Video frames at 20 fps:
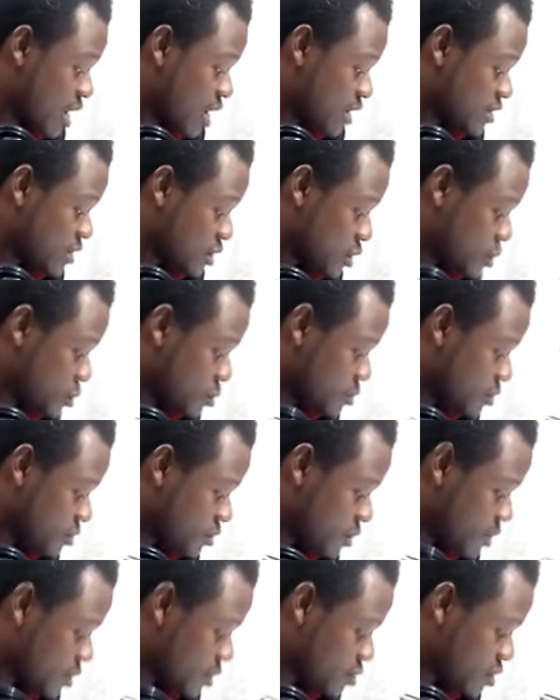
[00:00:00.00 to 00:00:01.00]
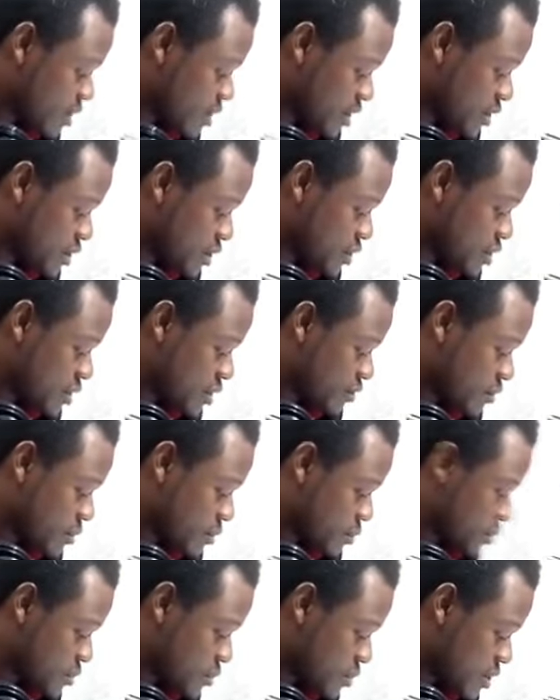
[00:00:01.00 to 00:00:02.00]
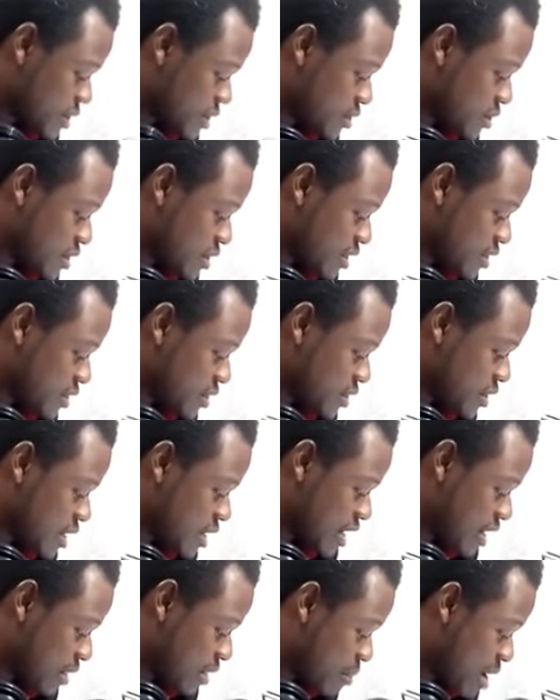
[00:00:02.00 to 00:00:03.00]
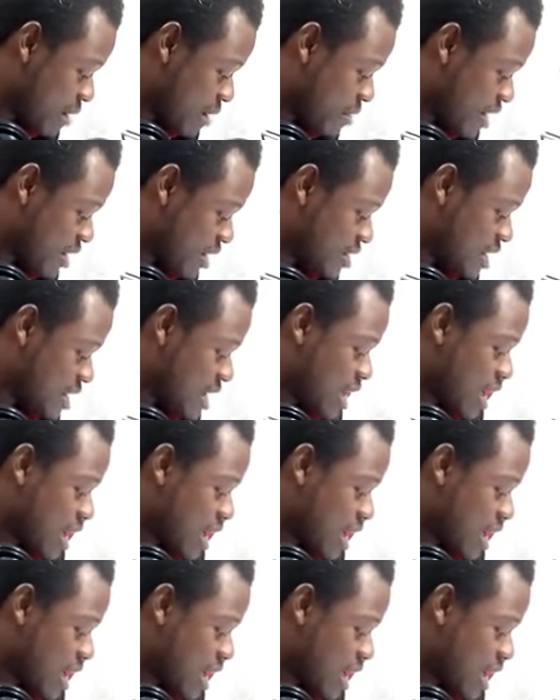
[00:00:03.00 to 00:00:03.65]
As a youth, also an indigenous of Odo State and indeed an Igbaman,